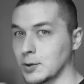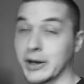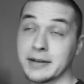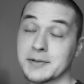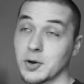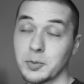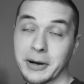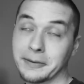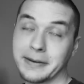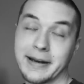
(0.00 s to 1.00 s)
Great, so
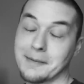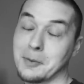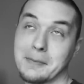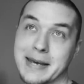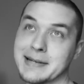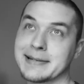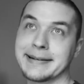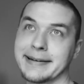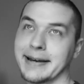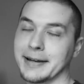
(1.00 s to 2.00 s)
apparently I'm
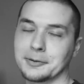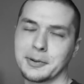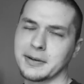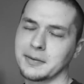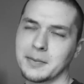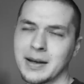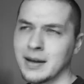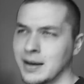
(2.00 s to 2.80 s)
amazing at rhythm.